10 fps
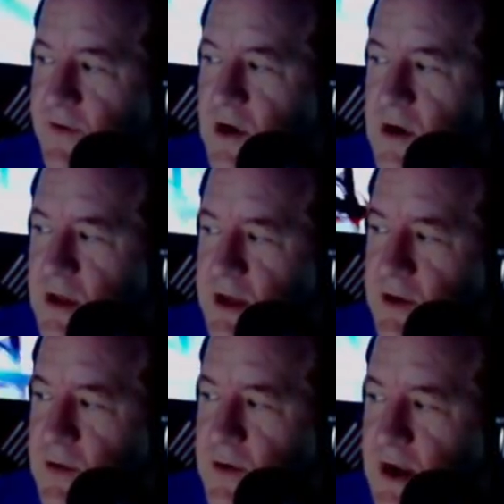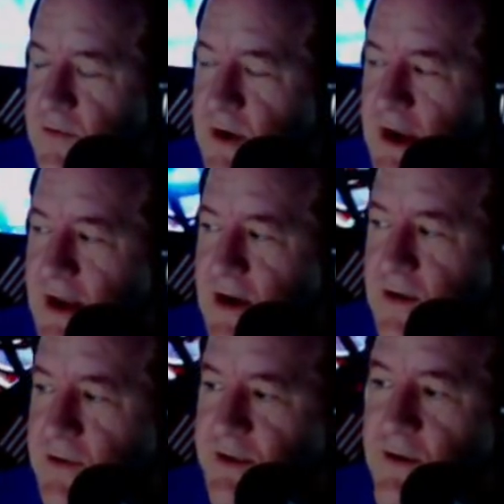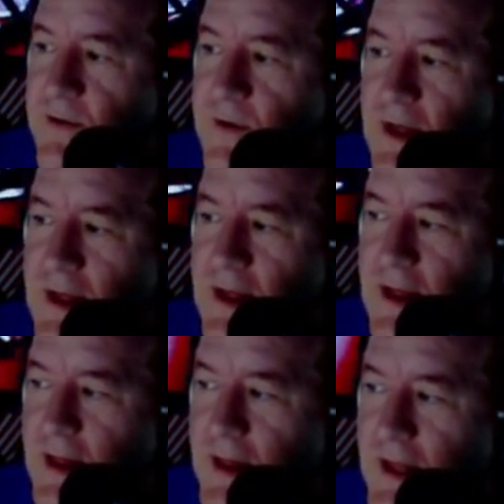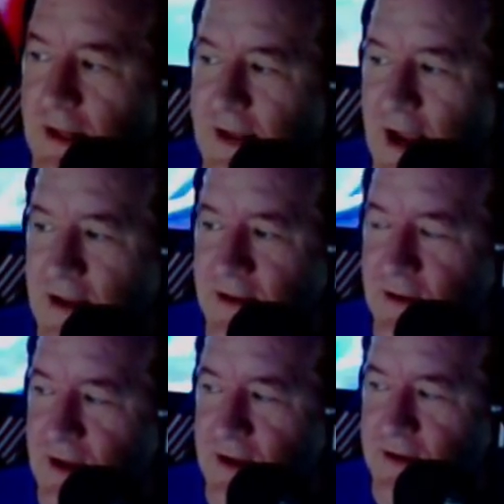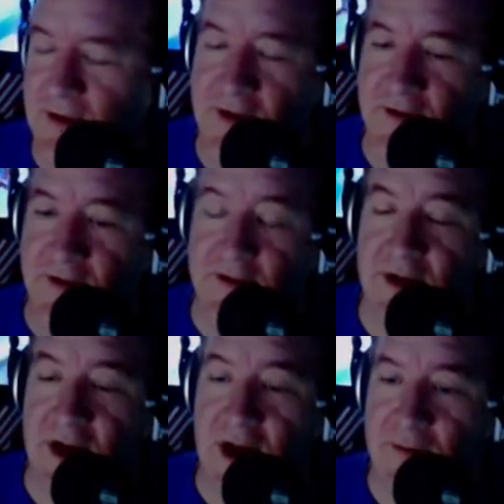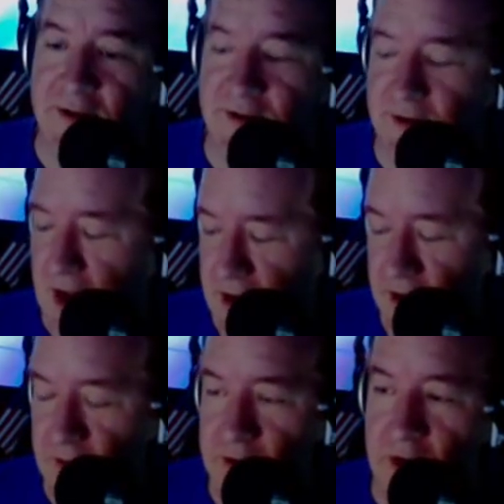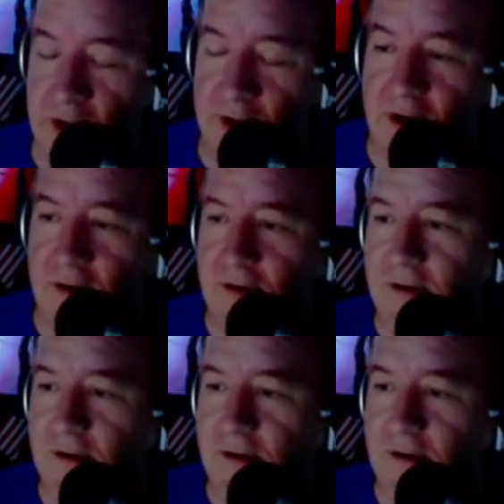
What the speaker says: call in going on right now, so let's answer this. And this is Anonymous. How you doing? You're on the air.